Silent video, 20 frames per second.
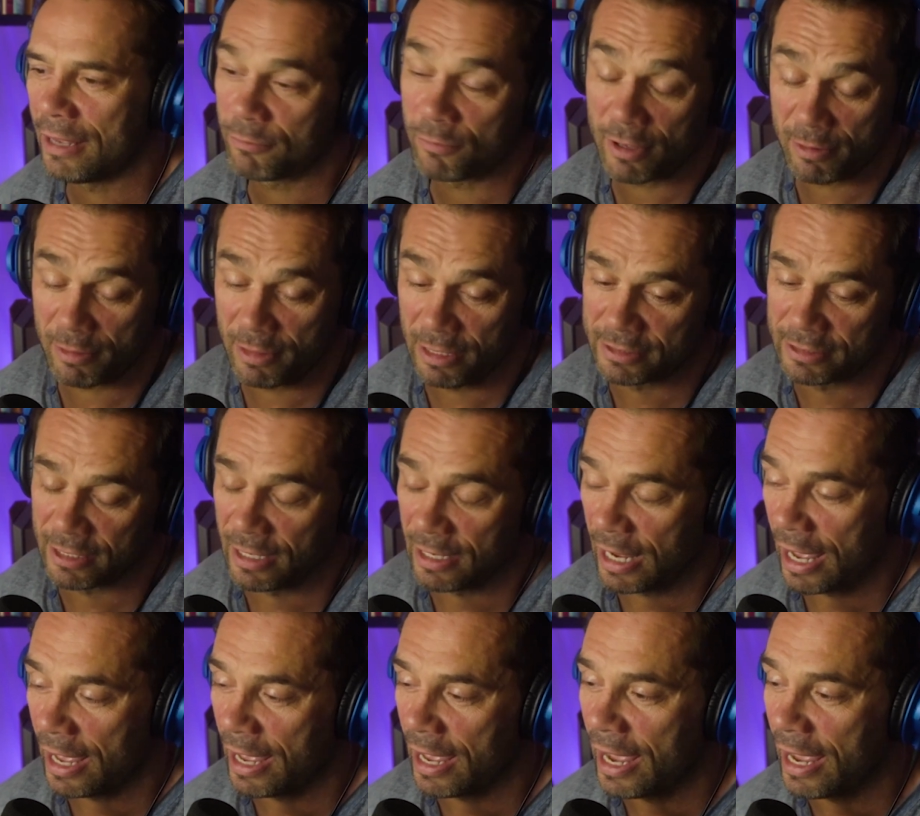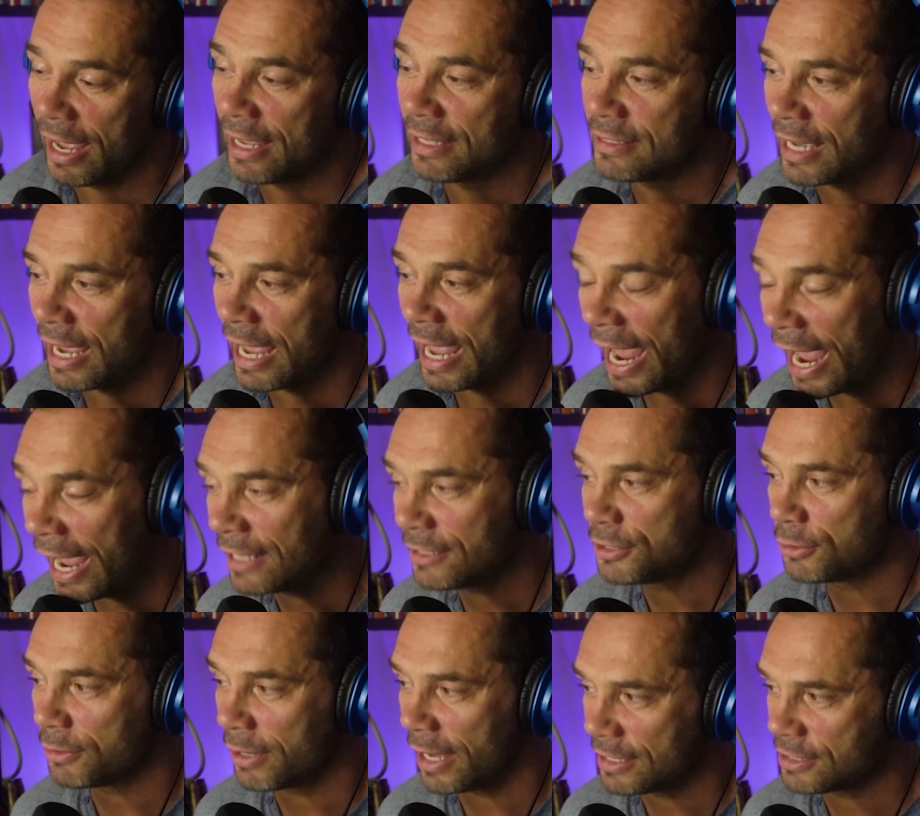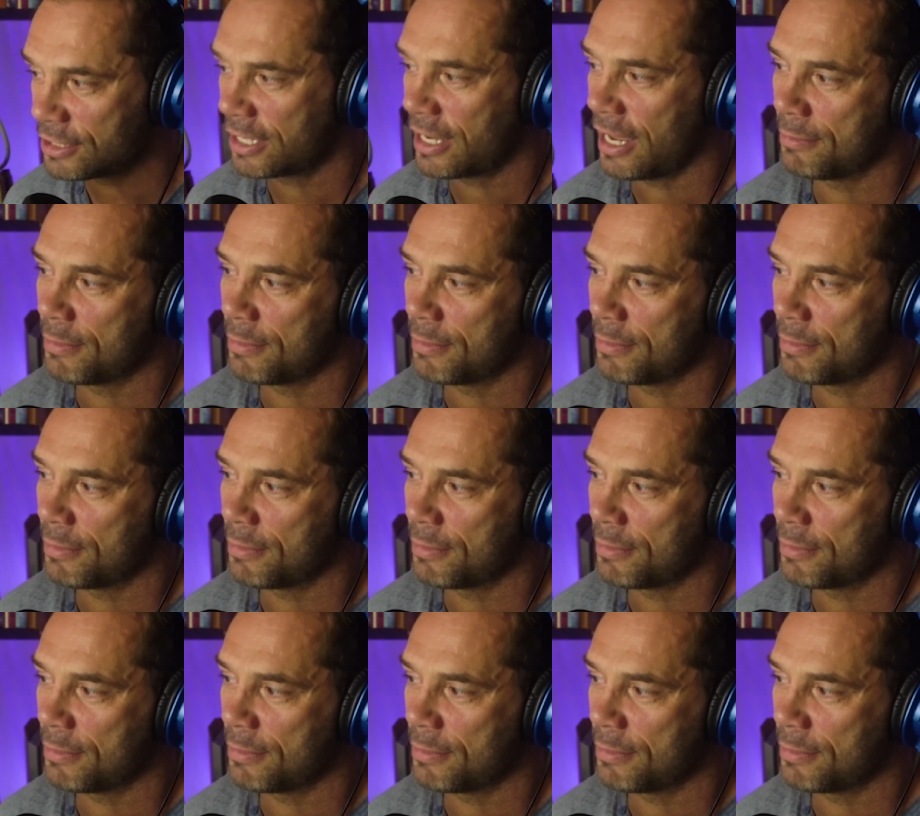Listen, I had to educate